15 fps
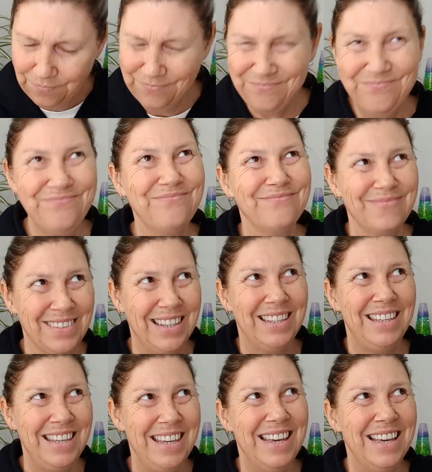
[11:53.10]
Hmm.
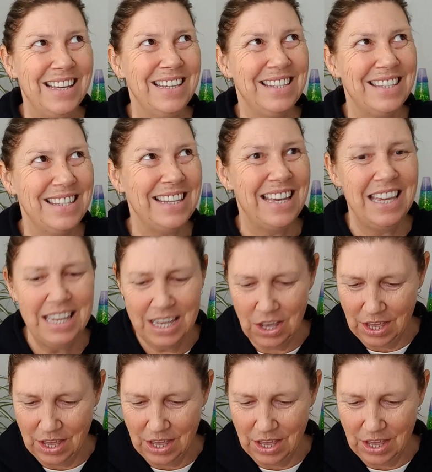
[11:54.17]
Yeah, see,